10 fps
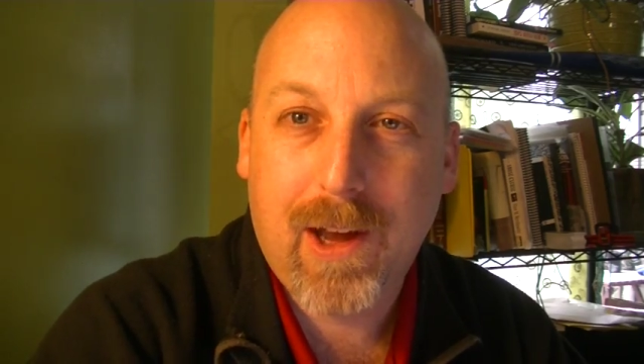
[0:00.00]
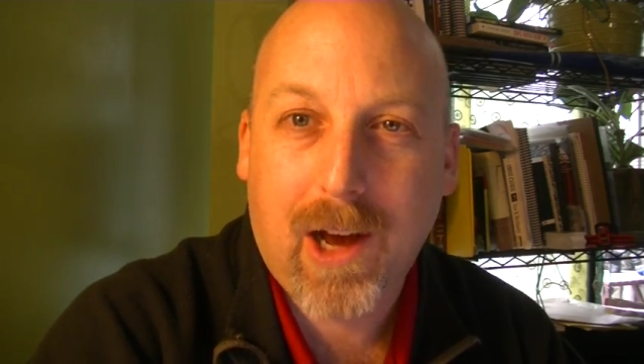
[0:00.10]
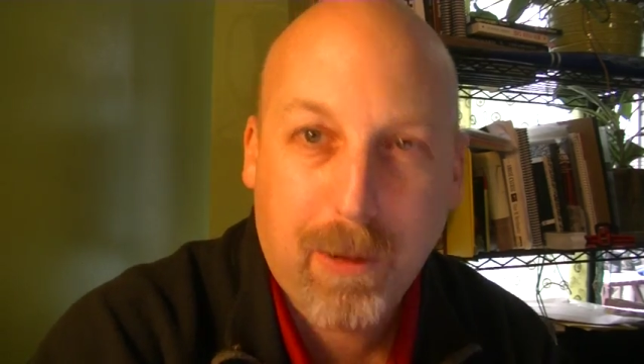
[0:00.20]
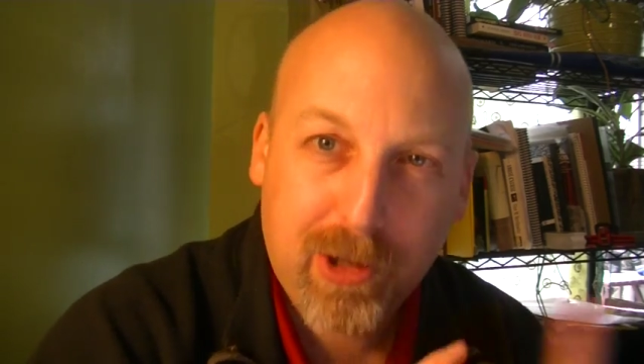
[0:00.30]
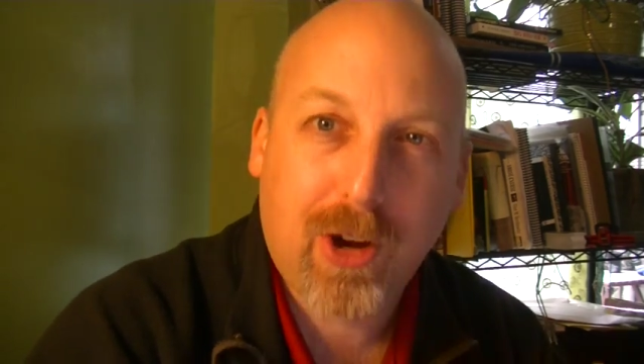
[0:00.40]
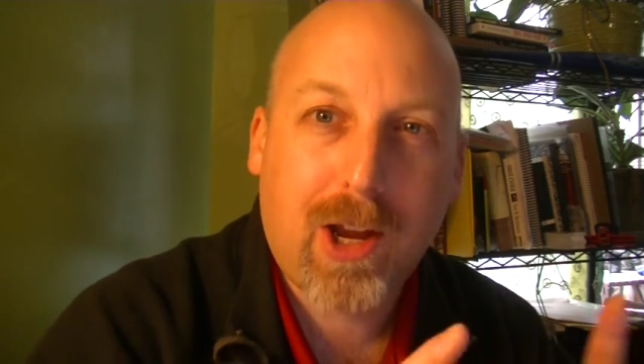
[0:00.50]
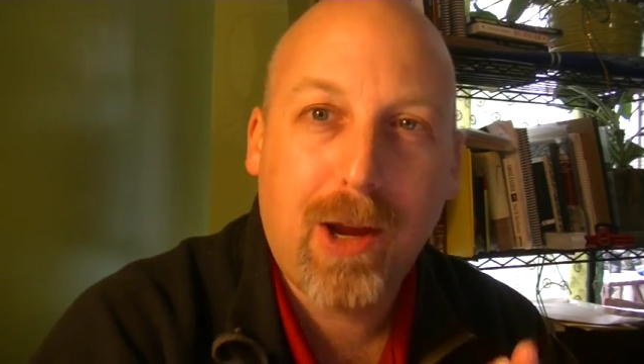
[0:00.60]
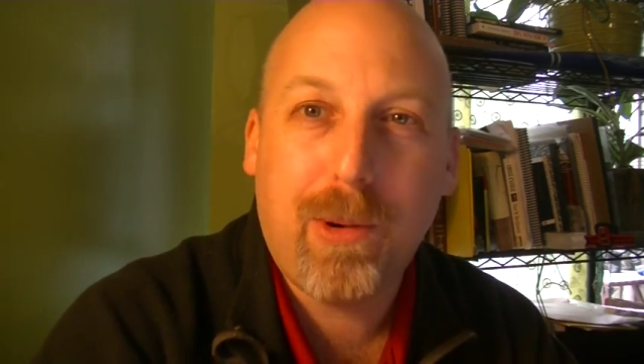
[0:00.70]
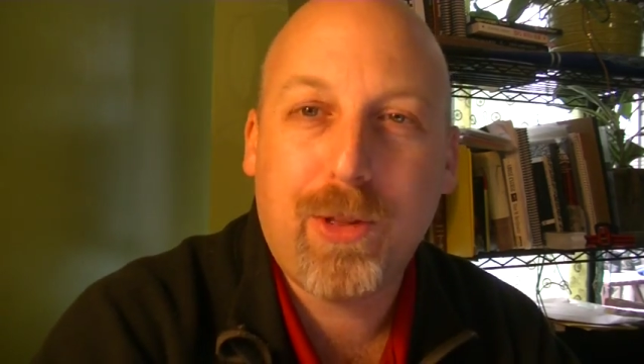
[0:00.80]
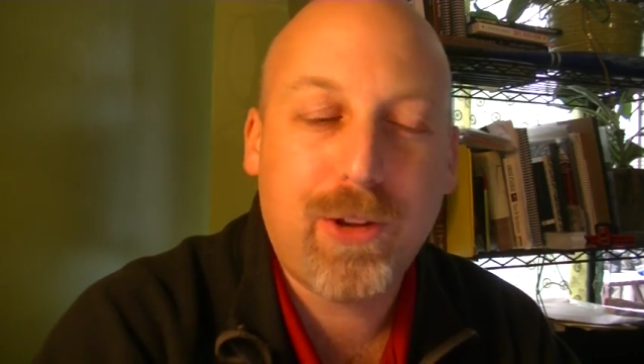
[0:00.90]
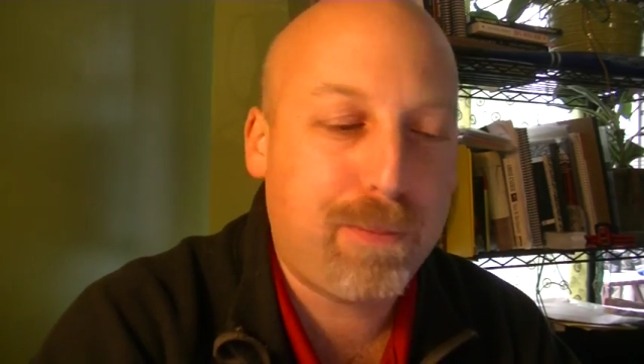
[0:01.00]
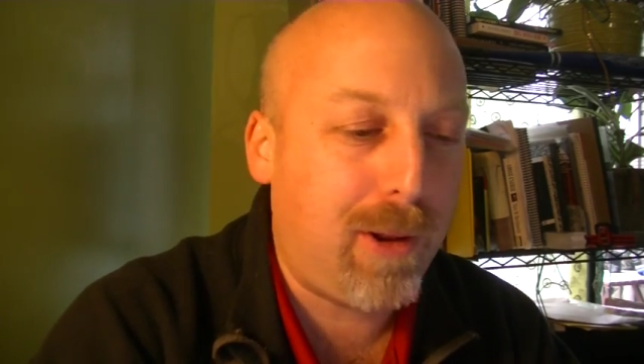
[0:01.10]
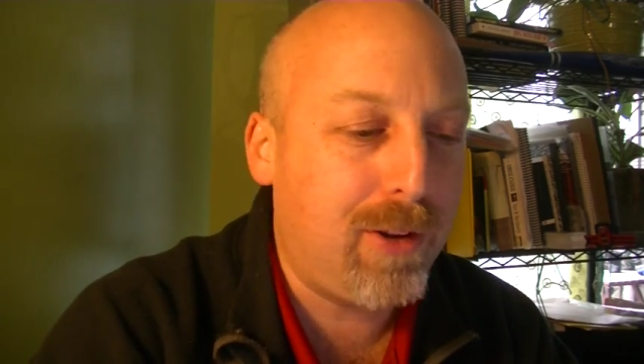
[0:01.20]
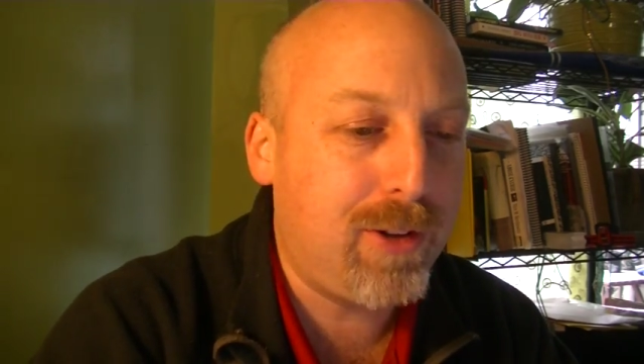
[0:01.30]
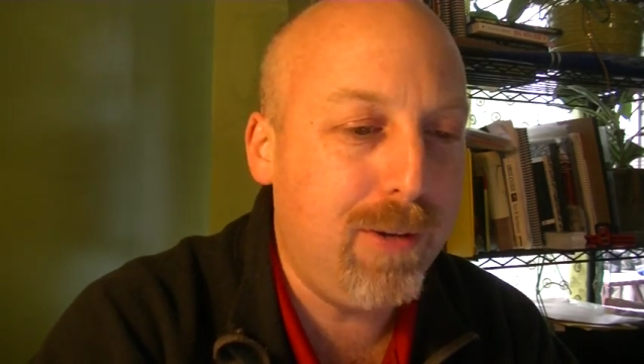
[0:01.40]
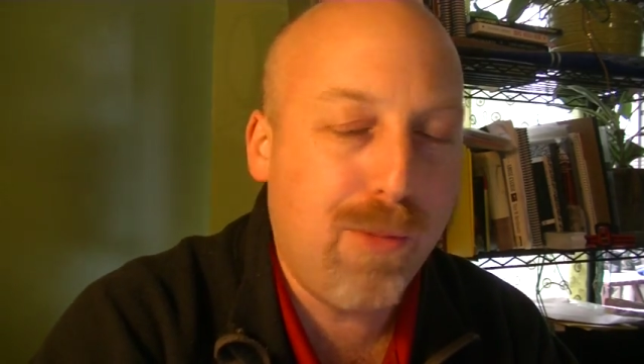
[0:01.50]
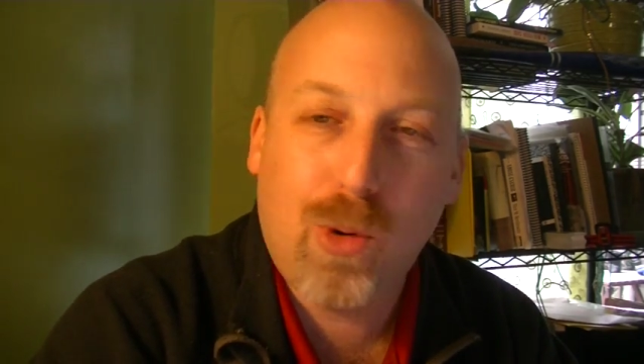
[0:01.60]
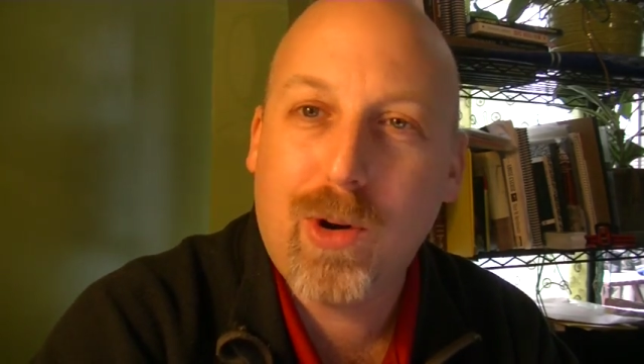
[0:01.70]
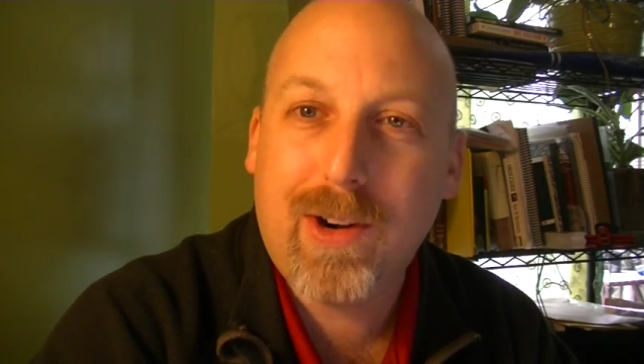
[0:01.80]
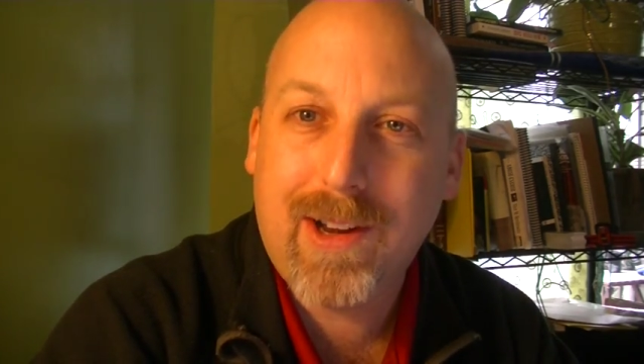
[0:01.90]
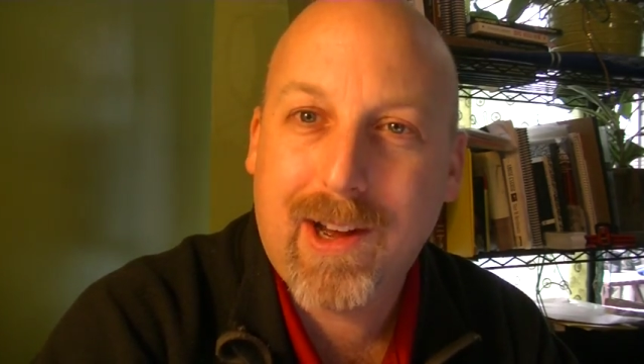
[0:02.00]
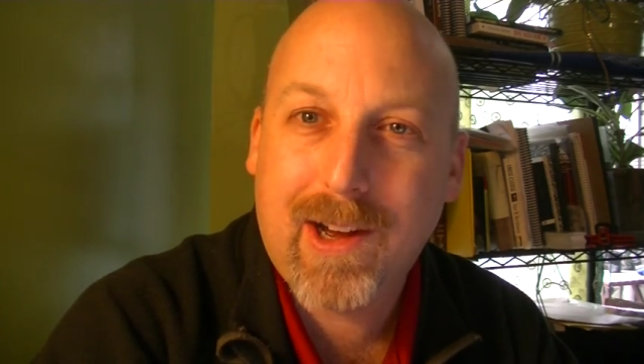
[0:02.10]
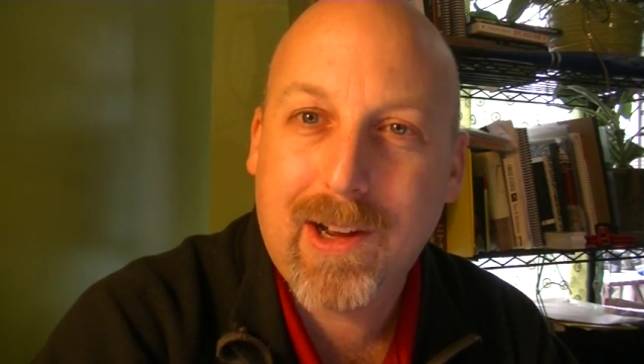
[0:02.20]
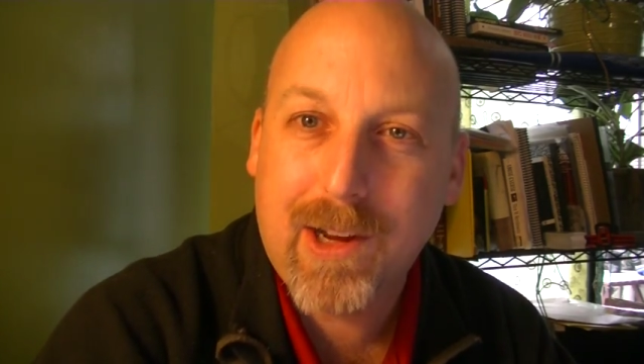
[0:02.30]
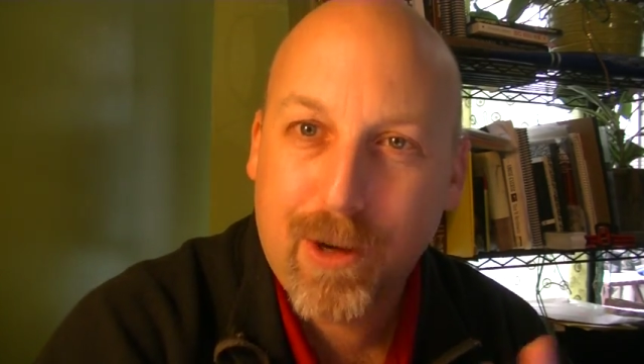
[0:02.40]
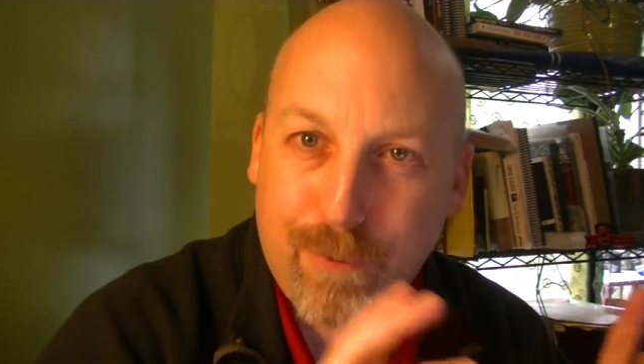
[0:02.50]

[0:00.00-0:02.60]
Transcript: I'll be talking about this policy more in